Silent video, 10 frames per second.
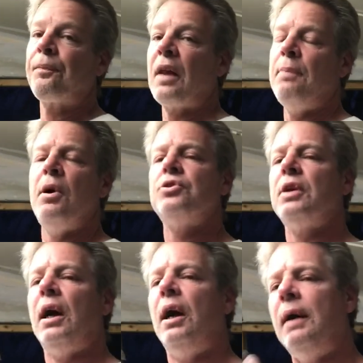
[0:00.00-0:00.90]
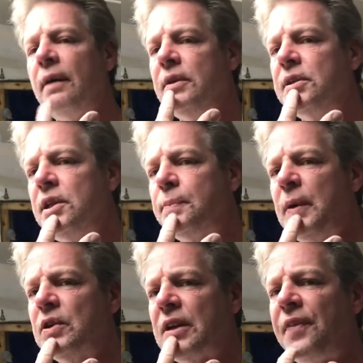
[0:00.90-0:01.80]
And most Heavy Seas
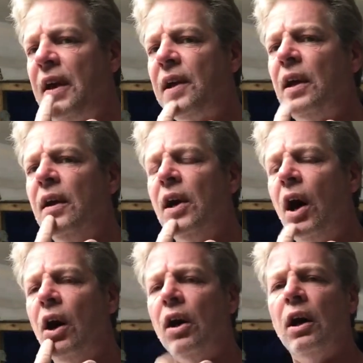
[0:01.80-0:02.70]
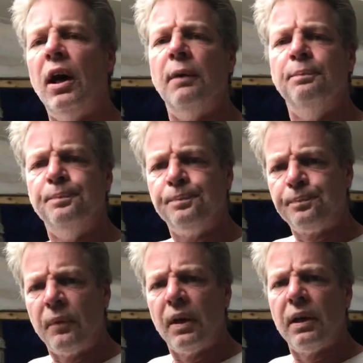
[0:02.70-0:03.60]
beers, I think, are
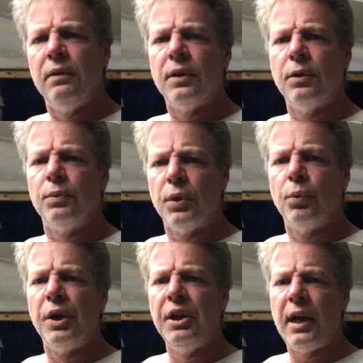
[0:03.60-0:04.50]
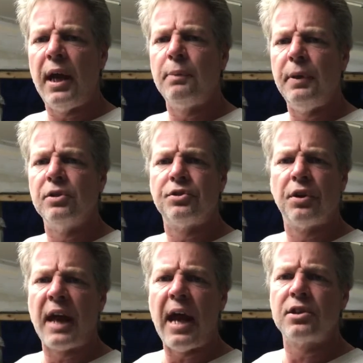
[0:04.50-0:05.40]
they're wooden keg beers.
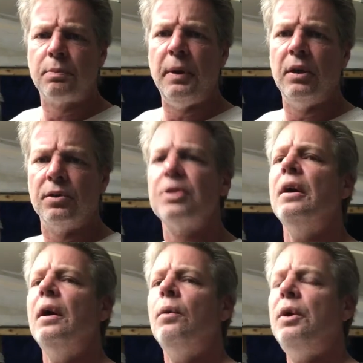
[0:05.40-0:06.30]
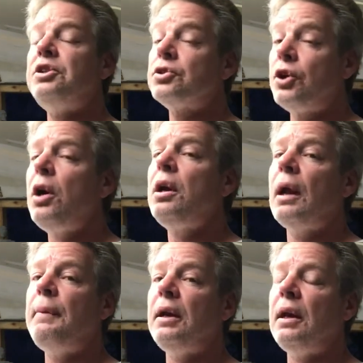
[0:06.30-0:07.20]
They're cask beers, which is good.
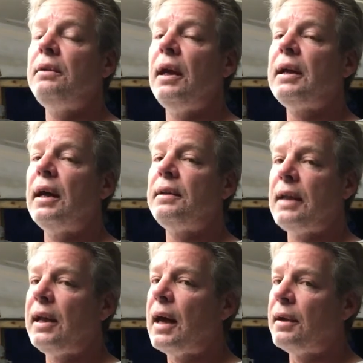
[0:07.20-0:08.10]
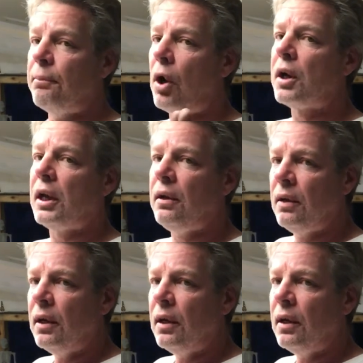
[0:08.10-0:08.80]
I mean, they got a market